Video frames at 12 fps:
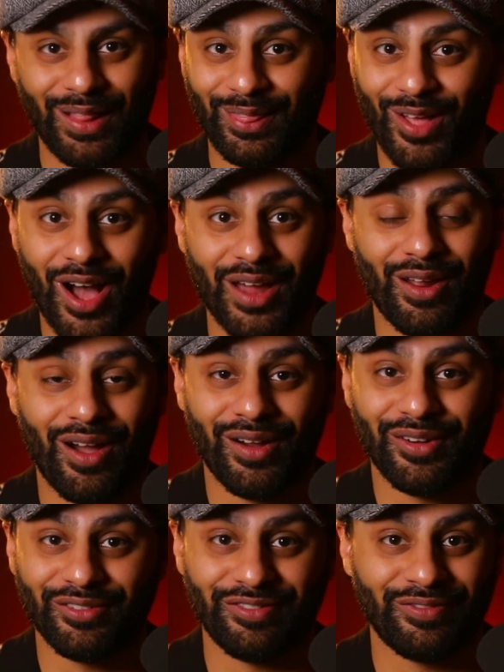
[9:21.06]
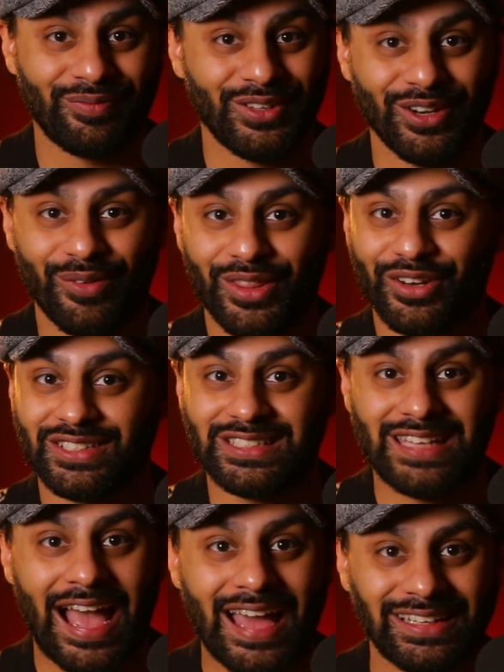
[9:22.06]
a lot of, you know, whether it's
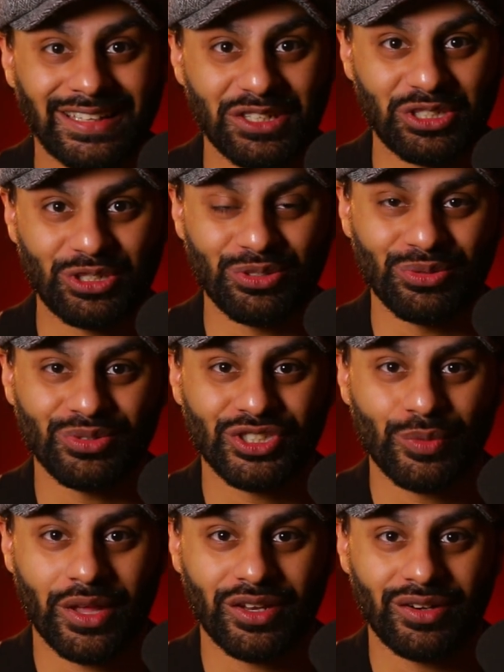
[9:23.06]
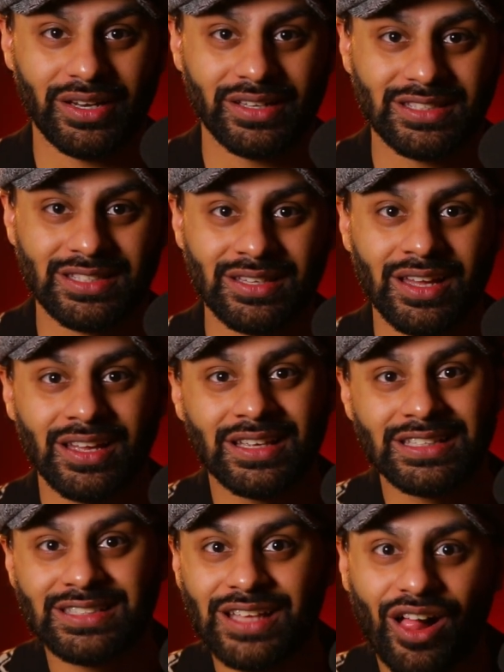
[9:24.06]
daddy issues, whether it's
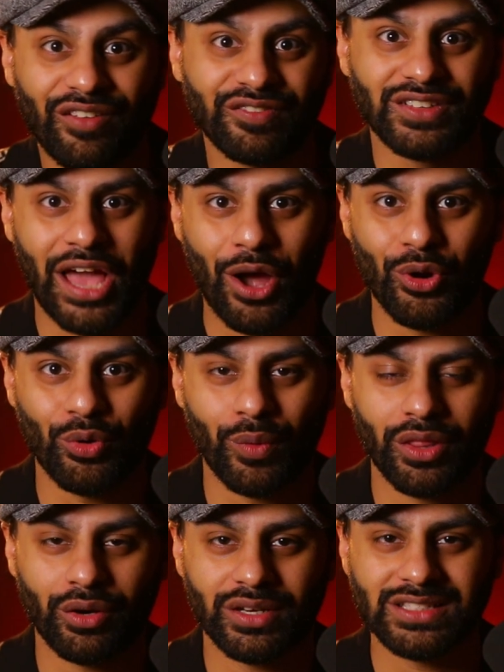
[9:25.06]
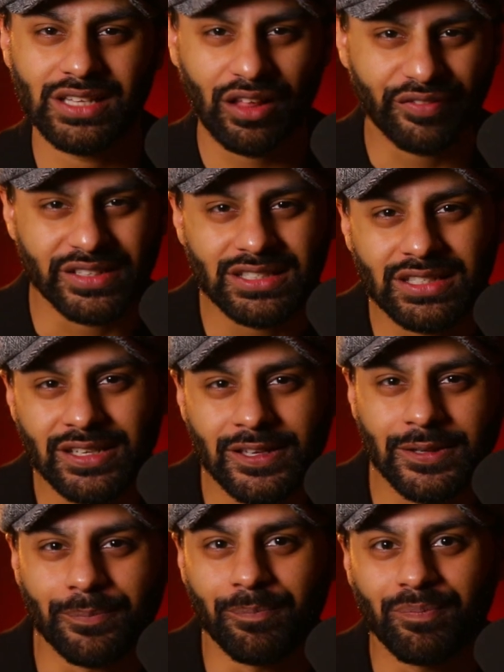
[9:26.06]
self-doubt, whether it's
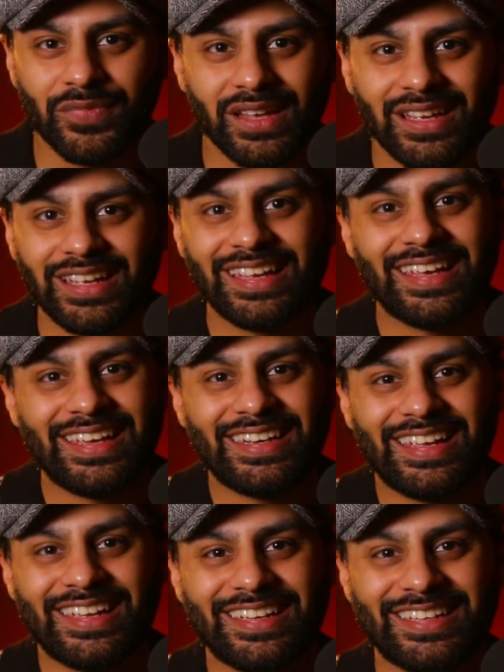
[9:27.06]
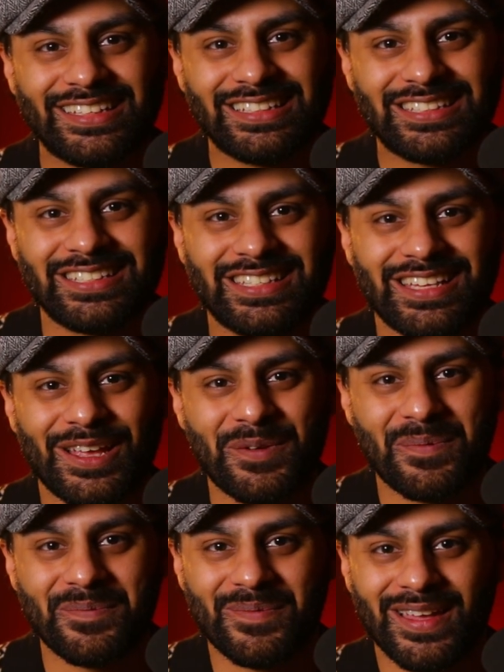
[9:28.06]
self-esteem. It is
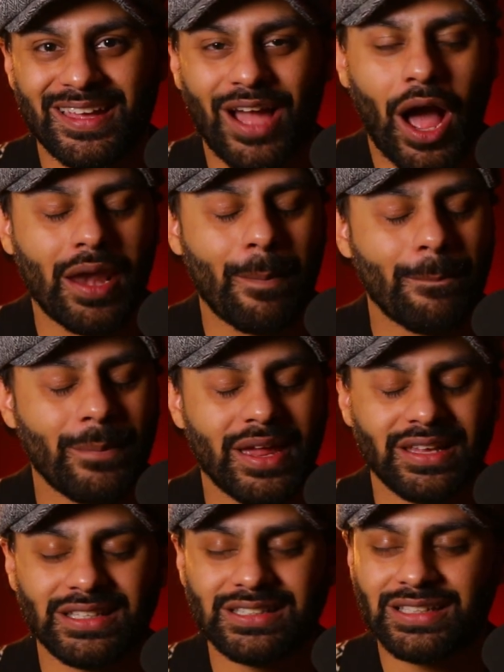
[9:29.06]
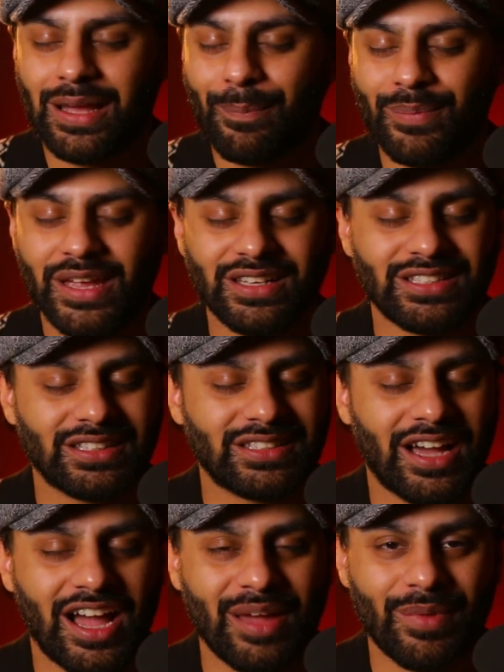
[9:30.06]
an amazing amazing
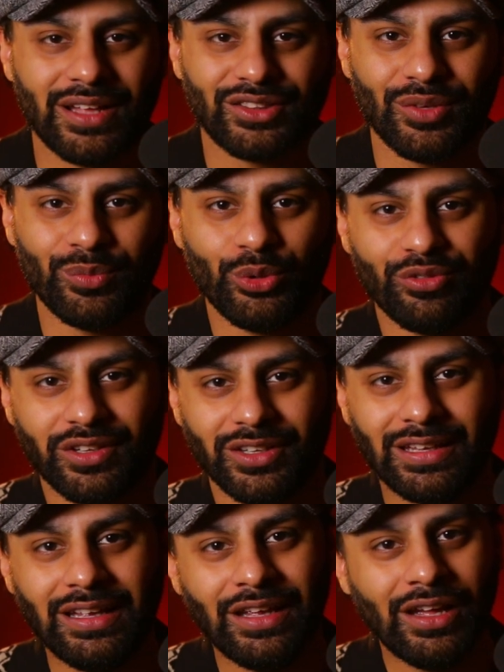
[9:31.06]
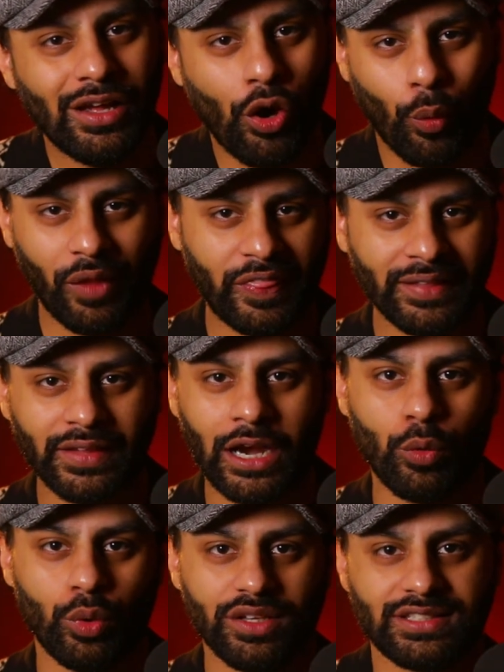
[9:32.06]
time at the movie one thing that I
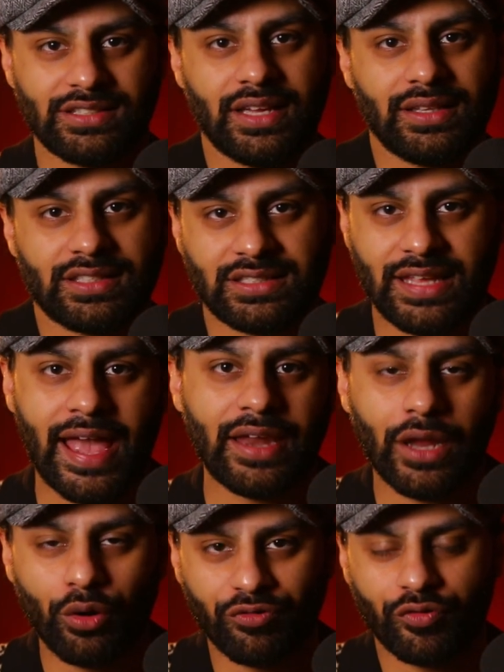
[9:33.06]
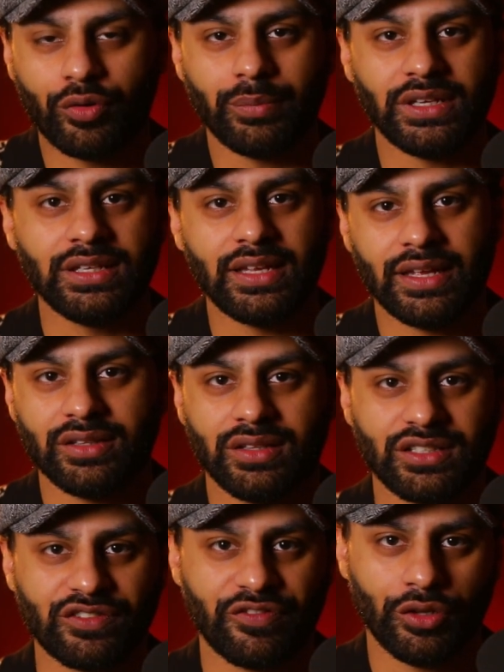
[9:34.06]
will say, the standout for me in
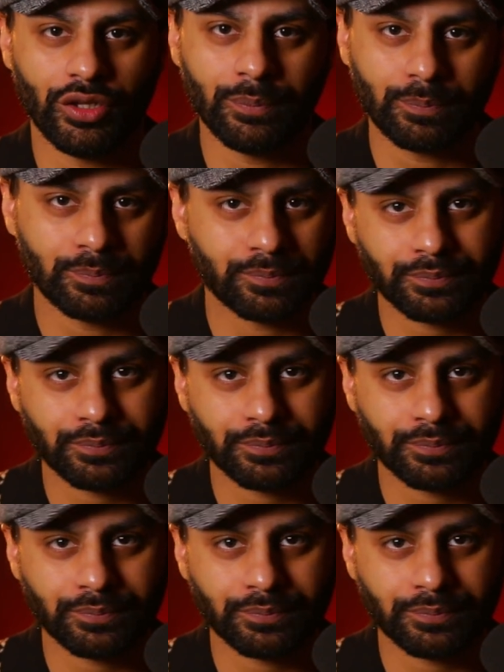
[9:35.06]
this film